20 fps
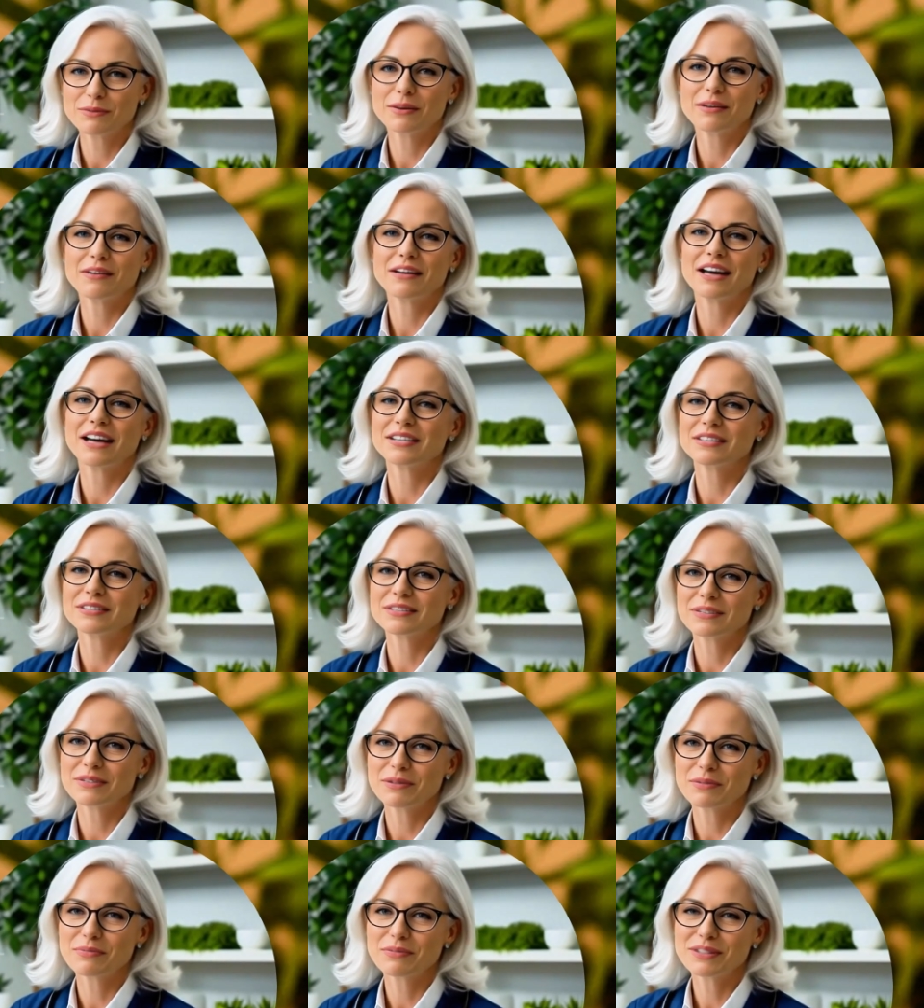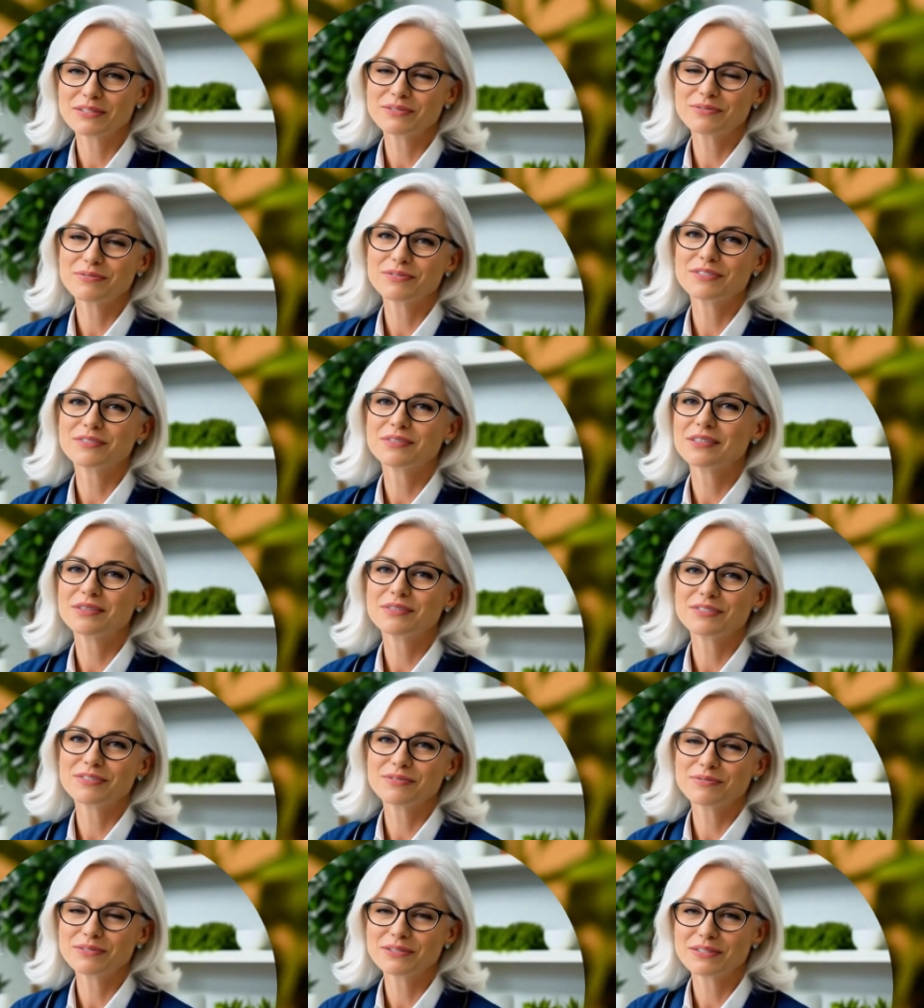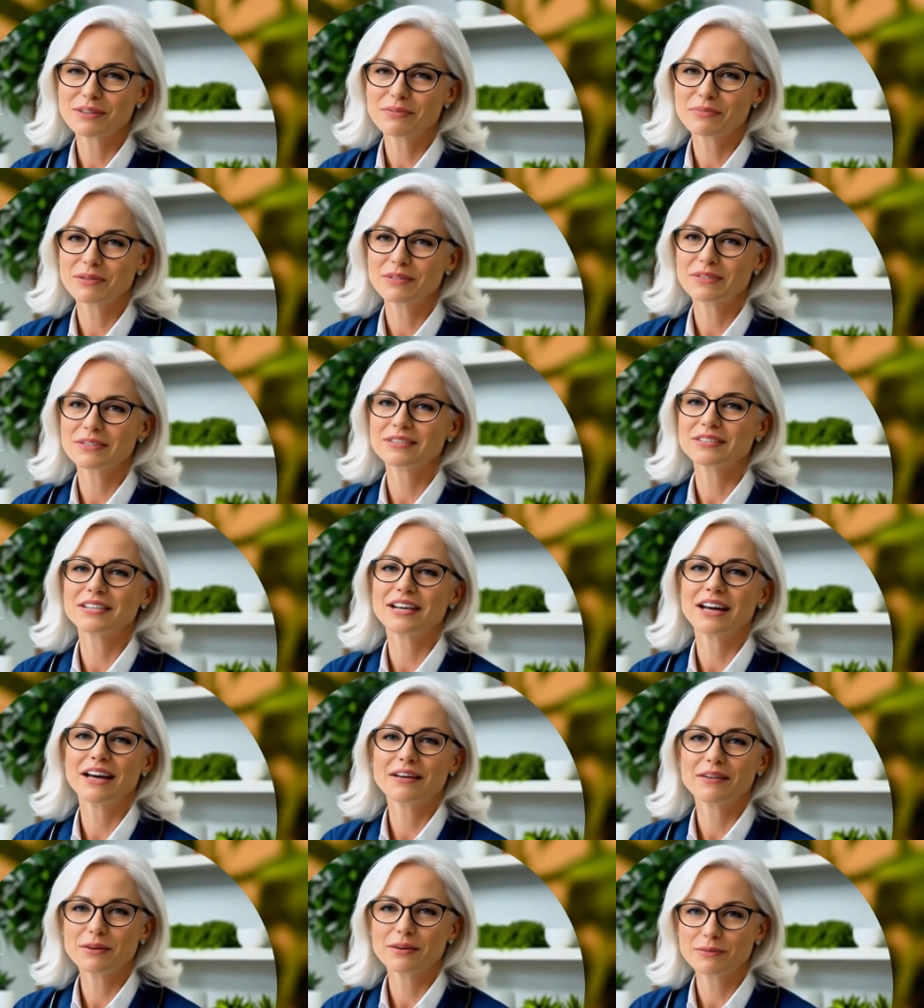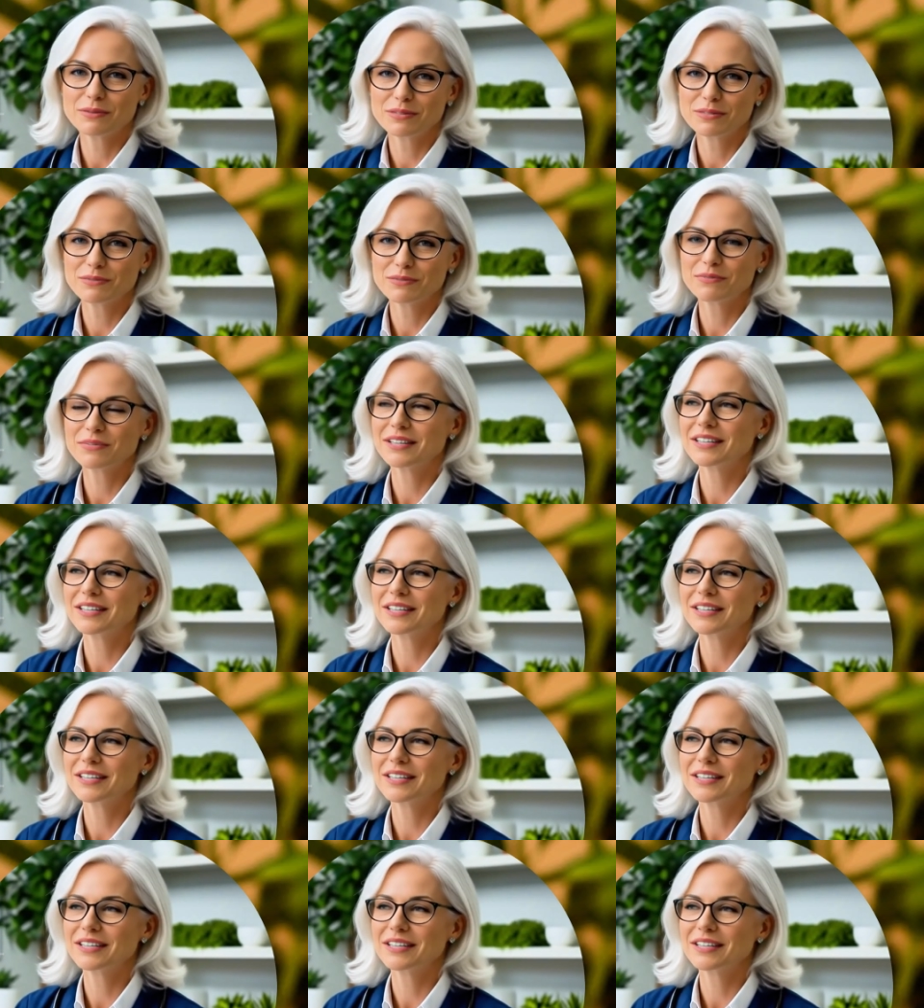history, are overweight or inactive.